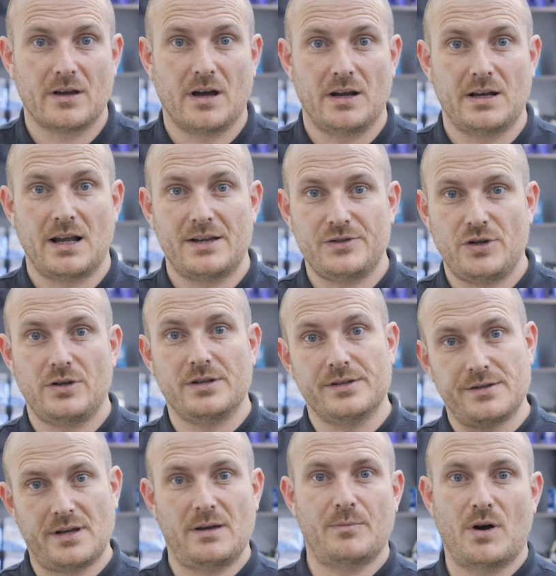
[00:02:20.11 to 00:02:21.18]
And as you can
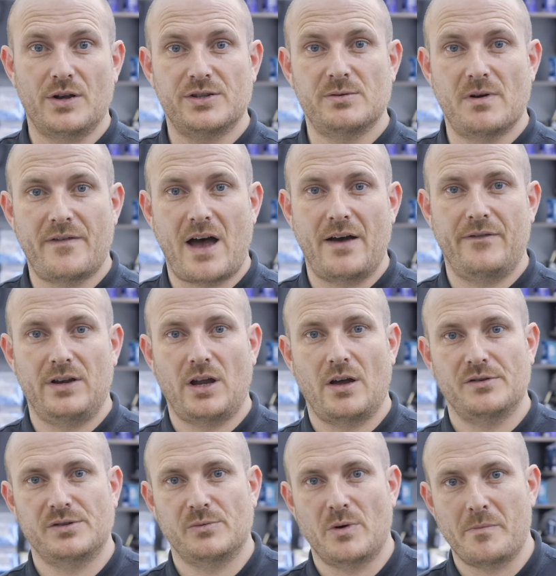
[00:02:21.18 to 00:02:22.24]
see by some of our
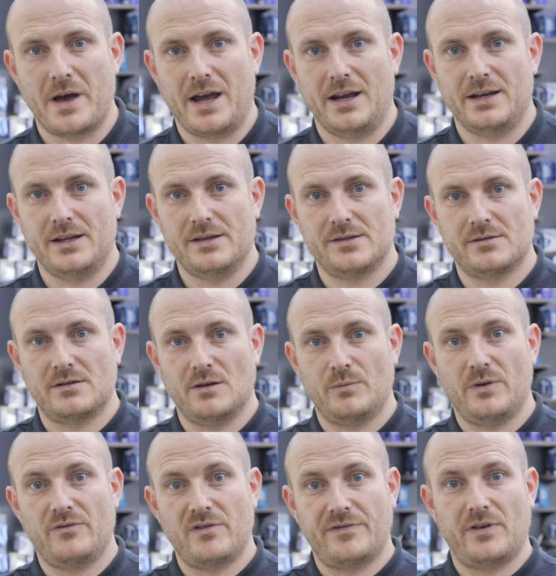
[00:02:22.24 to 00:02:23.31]
videos that we made is that
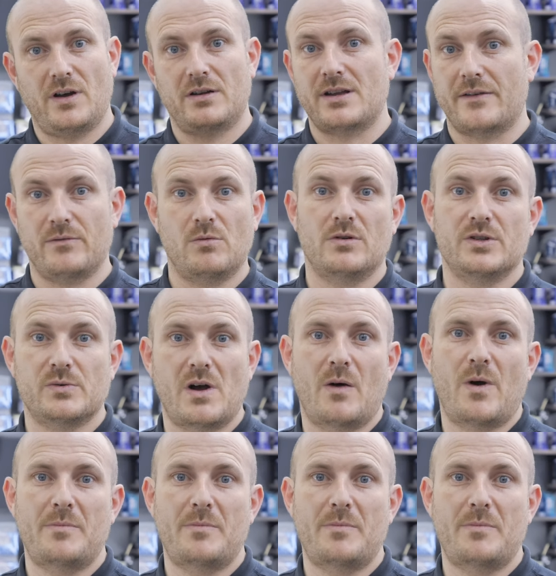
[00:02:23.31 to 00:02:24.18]
we referred everyone to our